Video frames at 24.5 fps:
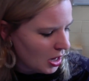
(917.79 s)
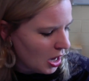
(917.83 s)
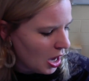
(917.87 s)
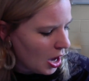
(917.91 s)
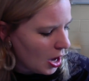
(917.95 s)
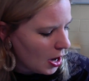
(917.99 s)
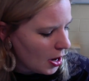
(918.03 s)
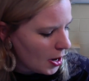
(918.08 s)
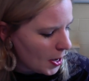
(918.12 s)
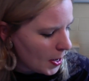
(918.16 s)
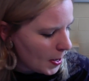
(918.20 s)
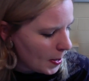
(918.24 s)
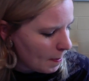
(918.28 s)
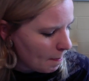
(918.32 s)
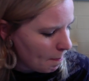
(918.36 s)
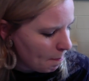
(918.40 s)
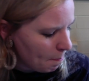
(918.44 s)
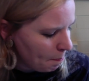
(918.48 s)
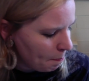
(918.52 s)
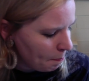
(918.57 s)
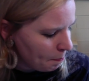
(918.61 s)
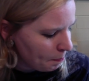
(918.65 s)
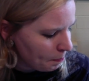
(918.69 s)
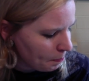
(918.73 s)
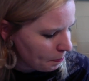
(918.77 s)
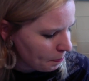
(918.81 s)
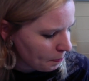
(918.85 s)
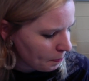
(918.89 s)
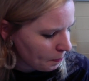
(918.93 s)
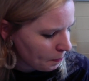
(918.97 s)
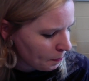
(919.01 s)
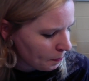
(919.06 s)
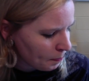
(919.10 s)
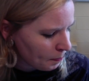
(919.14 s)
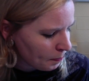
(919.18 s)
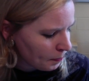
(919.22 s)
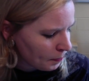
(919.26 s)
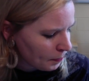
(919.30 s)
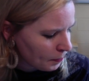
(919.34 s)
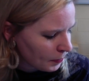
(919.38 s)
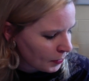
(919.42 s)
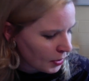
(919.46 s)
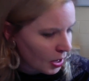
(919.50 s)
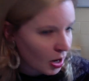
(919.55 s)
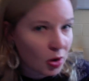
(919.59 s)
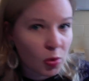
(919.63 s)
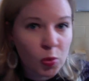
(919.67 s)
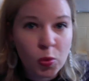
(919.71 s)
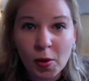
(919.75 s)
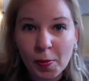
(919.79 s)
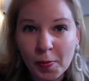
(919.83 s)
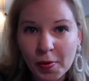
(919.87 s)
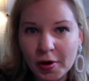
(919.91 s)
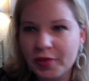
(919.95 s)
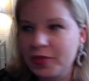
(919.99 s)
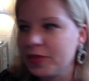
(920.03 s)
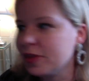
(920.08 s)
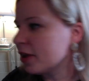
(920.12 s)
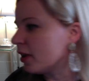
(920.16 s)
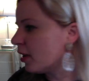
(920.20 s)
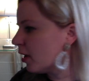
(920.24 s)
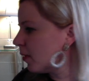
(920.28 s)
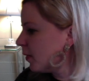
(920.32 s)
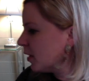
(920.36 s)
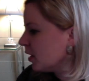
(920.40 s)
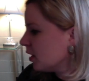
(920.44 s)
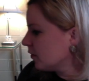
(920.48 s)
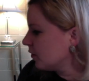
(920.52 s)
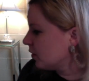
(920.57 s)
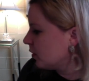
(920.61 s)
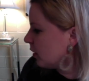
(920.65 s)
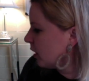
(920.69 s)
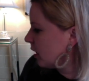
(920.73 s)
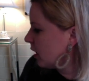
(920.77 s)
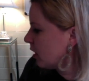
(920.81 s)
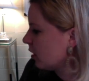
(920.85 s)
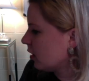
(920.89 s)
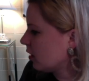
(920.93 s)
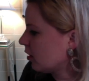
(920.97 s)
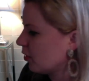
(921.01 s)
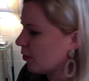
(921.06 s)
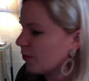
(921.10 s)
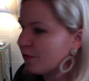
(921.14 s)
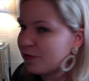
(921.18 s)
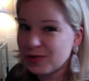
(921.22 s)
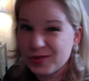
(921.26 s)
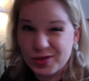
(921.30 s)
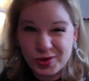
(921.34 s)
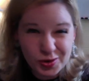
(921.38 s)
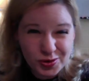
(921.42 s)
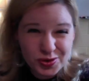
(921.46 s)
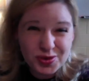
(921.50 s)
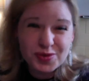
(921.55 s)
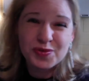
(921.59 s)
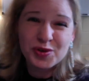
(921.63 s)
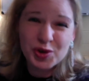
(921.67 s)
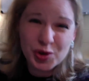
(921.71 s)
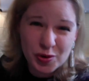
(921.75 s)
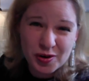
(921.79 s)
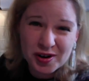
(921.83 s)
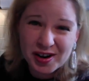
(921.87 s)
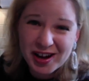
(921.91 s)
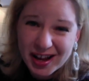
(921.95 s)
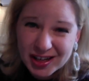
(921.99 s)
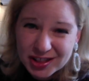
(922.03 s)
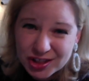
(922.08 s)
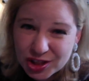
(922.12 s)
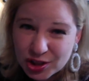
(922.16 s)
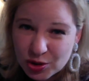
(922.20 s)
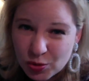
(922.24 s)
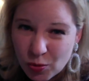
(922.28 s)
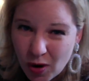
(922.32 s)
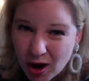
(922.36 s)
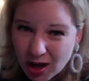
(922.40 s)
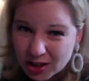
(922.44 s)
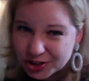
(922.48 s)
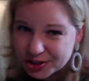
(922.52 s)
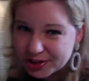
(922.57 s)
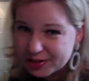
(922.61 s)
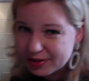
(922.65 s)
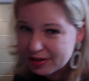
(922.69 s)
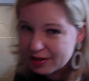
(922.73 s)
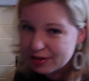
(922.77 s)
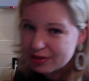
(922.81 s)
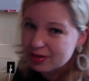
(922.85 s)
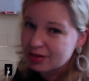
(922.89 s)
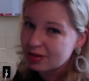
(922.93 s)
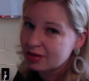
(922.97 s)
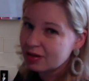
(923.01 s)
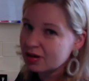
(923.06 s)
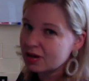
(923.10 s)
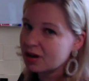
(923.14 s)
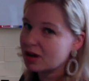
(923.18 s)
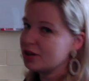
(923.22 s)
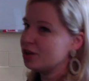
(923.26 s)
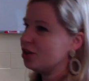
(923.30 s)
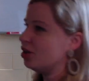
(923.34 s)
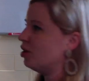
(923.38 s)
Oh, one more thing. Let me give you, like, a little, for those of you who are actually watching this, good on